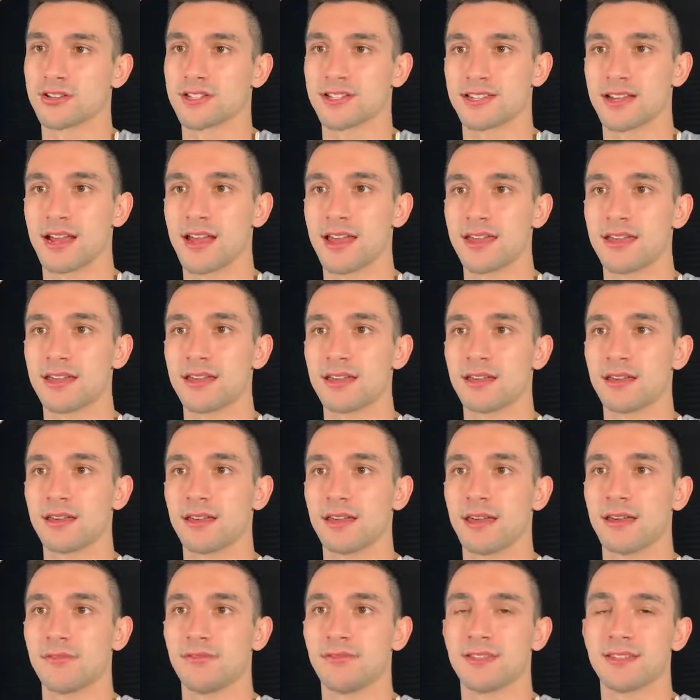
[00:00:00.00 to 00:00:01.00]
site
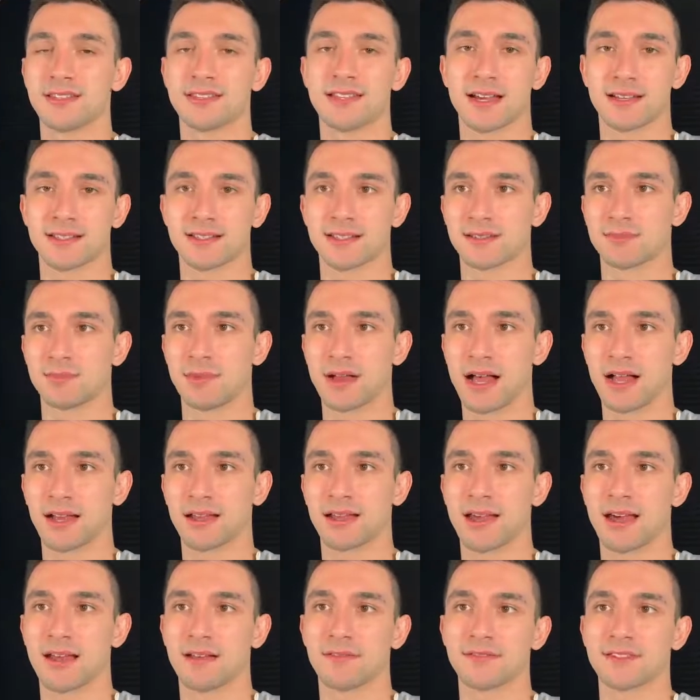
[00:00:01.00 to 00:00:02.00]
if the text is black,
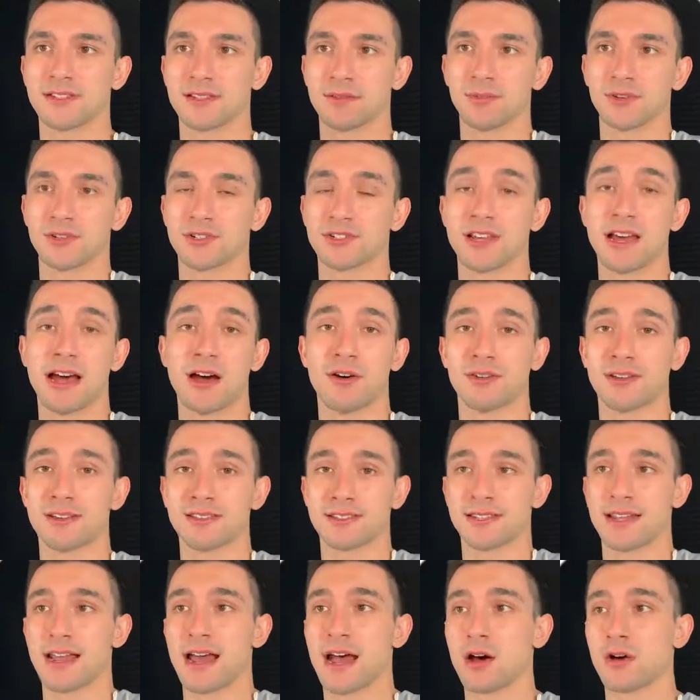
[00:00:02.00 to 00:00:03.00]
kind of similar to how it
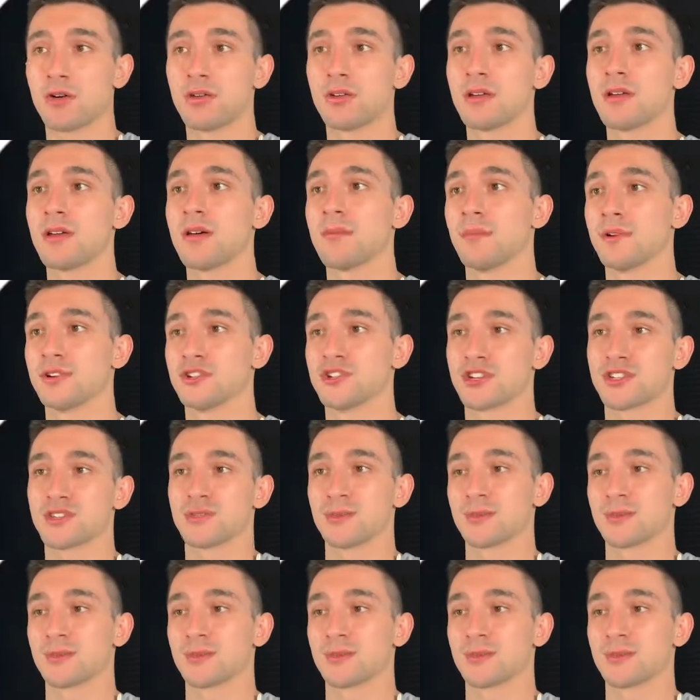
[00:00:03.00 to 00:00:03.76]
is now, but just